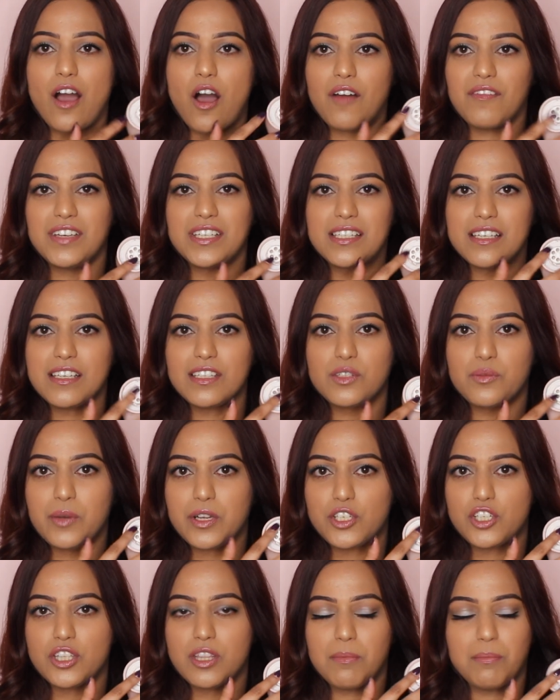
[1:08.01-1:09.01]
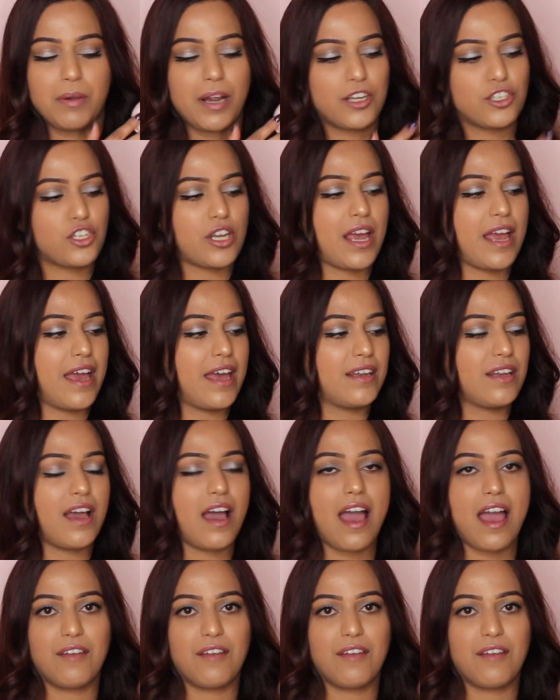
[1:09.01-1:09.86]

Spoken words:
obviously switch the brush head